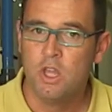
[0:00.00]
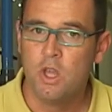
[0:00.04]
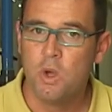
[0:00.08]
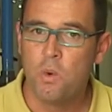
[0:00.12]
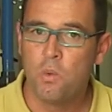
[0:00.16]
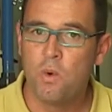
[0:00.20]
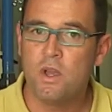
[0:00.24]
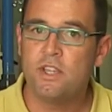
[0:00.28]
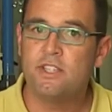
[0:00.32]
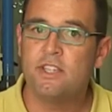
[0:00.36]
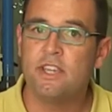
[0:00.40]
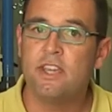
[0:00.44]

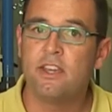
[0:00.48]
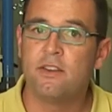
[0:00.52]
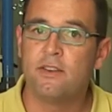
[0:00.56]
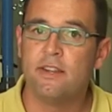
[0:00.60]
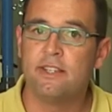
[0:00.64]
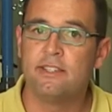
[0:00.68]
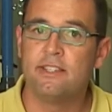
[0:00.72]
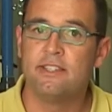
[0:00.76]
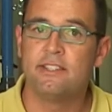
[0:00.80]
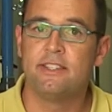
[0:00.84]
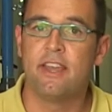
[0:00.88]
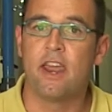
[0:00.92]
which
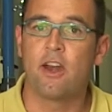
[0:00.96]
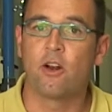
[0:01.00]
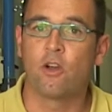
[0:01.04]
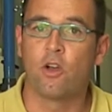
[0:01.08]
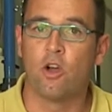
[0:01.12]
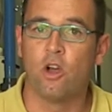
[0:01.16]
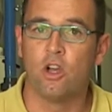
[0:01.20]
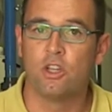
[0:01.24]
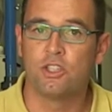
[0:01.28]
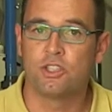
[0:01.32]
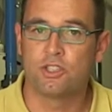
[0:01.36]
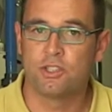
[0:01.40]
increases their
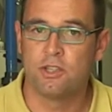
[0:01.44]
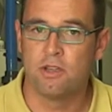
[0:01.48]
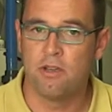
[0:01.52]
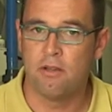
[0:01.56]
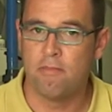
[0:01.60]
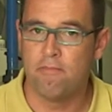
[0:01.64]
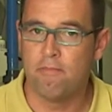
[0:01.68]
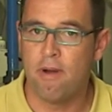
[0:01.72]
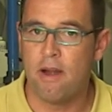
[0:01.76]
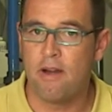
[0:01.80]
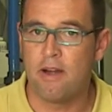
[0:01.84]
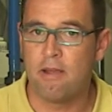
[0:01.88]
cost
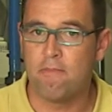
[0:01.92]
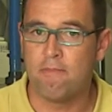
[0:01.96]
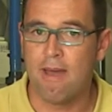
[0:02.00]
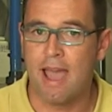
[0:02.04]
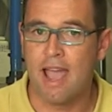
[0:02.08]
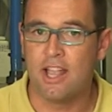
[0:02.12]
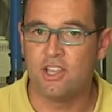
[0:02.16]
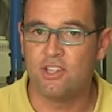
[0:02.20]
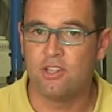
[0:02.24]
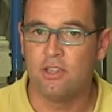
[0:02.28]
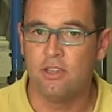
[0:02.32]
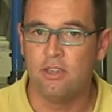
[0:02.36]
very
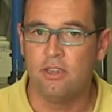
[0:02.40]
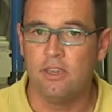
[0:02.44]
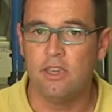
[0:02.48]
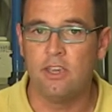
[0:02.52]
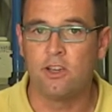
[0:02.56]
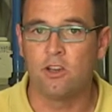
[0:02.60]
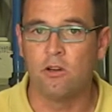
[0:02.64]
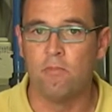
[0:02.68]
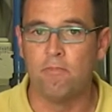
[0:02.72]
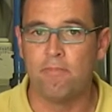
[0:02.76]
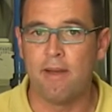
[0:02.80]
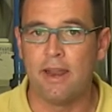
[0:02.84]
much in
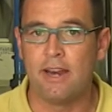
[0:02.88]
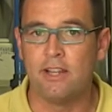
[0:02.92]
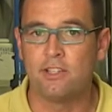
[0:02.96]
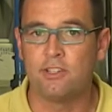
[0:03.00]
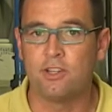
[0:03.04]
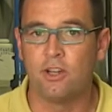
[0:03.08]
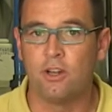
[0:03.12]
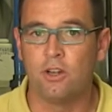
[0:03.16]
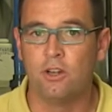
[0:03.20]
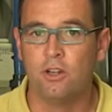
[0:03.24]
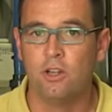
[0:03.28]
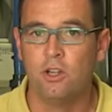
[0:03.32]

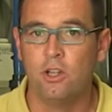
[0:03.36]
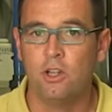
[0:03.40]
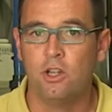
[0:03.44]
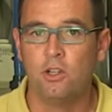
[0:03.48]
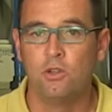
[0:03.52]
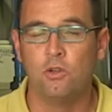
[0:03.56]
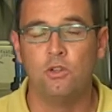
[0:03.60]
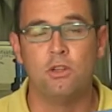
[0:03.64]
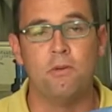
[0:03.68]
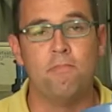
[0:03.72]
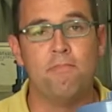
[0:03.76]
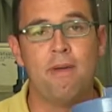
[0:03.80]
comparison
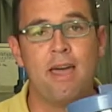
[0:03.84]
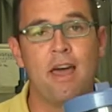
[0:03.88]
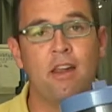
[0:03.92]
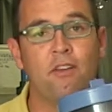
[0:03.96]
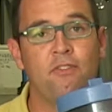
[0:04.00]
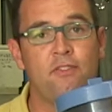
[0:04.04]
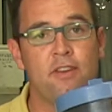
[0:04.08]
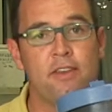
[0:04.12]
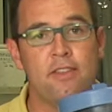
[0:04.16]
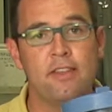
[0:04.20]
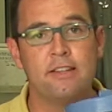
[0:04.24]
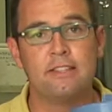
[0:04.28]
to the bell
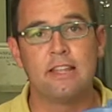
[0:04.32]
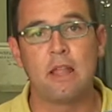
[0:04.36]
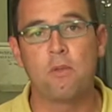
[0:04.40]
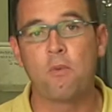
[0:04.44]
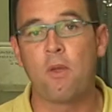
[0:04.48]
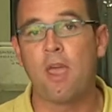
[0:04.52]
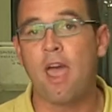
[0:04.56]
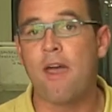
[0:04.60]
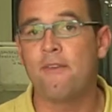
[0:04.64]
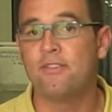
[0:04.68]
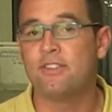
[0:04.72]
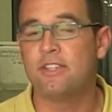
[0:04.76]
feeders that
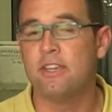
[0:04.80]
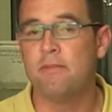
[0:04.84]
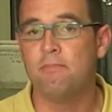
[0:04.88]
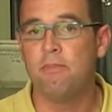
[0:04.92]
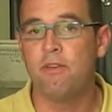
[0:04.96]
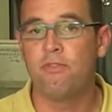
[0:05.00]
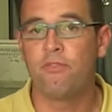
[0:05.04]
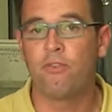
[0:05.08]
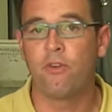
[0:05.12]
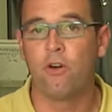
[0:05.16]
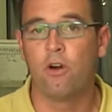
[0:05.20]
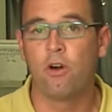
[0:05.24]
we have seen
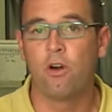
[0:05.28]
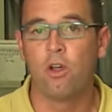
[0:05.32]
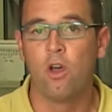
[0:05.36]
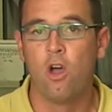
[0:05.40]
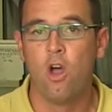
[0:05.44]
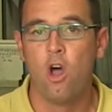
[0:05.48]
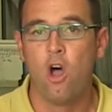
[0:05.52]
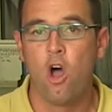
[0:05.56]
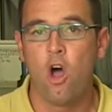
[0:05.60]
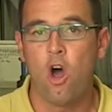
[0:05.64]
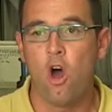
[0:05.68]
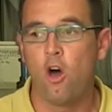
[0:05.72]
before
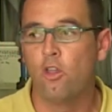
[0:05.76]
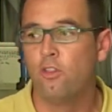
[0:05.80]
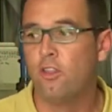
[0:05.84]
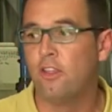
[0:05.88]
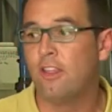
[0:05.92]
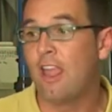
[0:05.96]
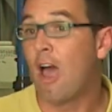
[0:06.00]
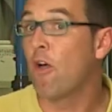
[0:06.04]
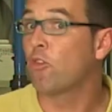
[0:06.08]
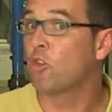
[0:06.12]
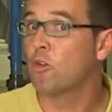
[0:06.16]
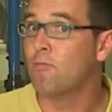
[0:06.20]
or
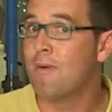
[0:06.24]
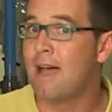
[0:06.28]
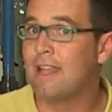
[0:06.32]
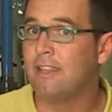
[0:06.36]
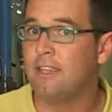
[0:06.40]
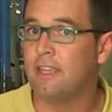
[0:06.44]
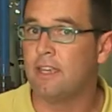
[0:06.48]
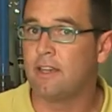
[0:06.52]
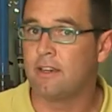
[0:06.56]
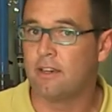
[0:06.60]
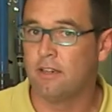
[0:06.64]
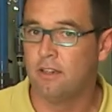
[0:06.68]
the
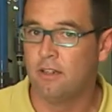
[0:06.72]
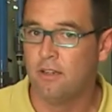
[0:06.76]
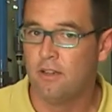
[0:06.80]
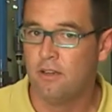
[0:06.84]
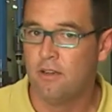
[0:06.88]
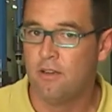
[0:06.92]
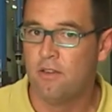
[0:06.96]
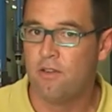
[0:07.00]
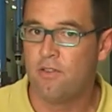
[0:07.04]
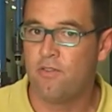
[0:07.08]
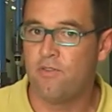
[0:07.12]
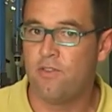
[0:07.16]
automatic
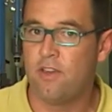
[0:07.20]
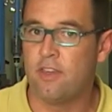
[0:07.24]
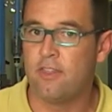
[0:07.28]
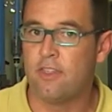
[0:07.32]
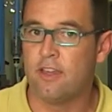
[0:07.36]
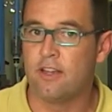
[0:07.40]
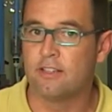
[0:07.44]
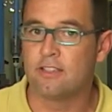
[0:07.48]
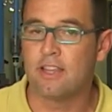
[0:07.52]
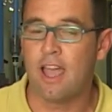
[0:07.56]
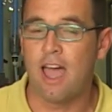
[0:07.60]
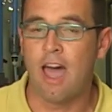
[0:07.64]

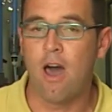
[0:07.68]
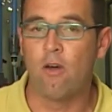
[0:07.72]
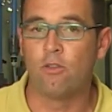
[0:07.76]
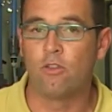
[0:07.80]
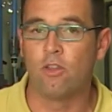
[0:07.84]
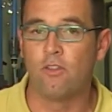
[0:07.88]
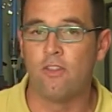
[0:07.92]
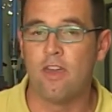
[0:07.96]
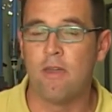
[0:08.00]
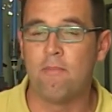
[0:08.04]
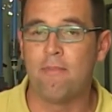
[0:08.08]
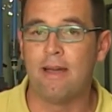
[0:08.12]
feeders out
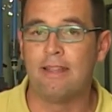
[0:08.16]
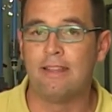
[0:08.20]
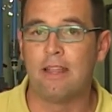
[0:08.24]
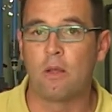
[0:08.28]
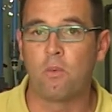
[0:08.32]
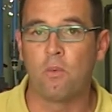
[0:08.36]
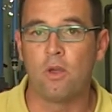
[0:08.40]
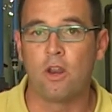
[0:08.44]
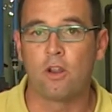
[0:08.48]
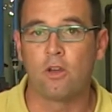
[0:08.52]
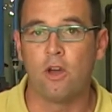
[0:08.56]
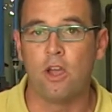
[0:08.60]
of them and that
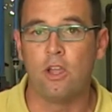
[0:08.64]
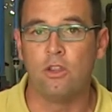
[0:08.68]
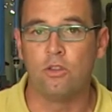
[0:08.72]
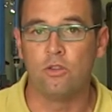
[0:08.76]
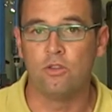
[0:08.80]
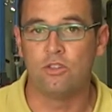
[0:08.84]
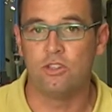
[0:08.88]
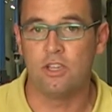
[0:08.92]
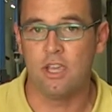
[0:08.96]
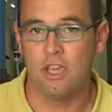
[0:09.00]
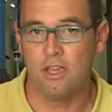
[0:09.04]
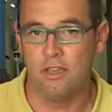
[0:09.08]
we are going to
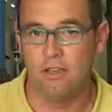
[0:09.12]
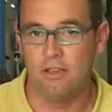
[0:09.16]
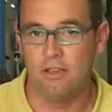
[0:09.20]
see